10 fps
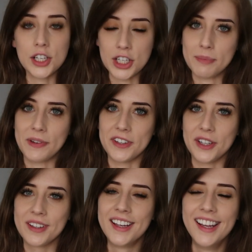I check my
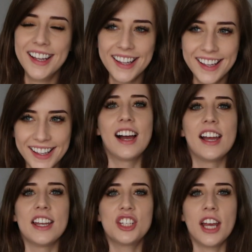phone.
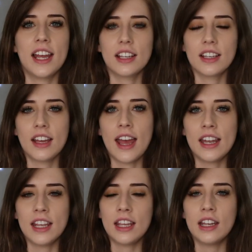I check
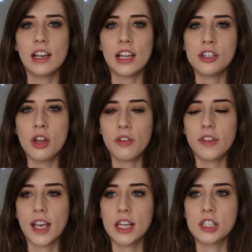any like
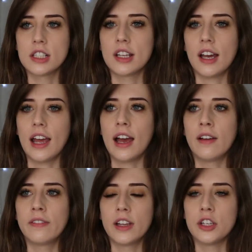notifications that I
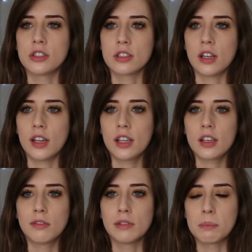have and just
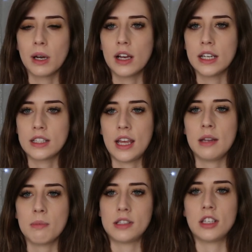like reply to
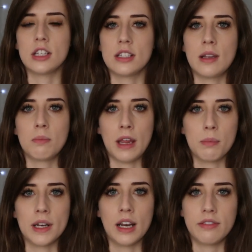any messages that may have
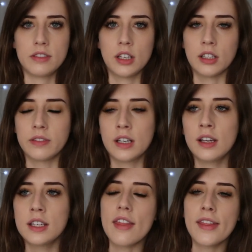been left
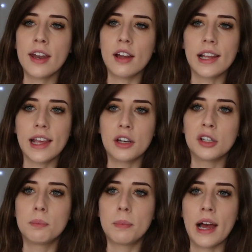overnight. And then I get
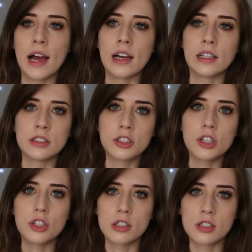up and
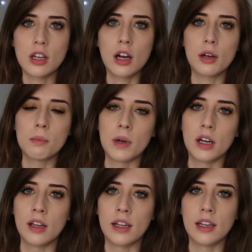just start
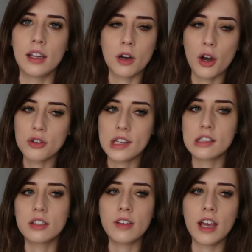my
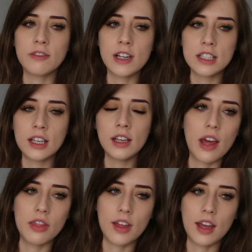process of getting ready.
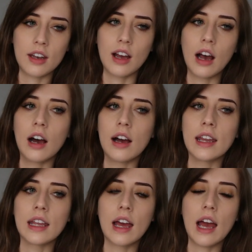And then
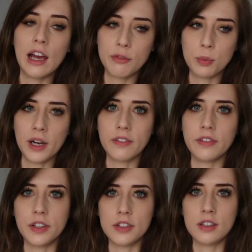I have
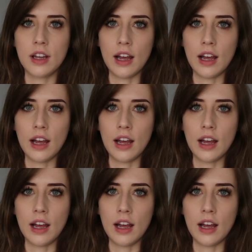breakfast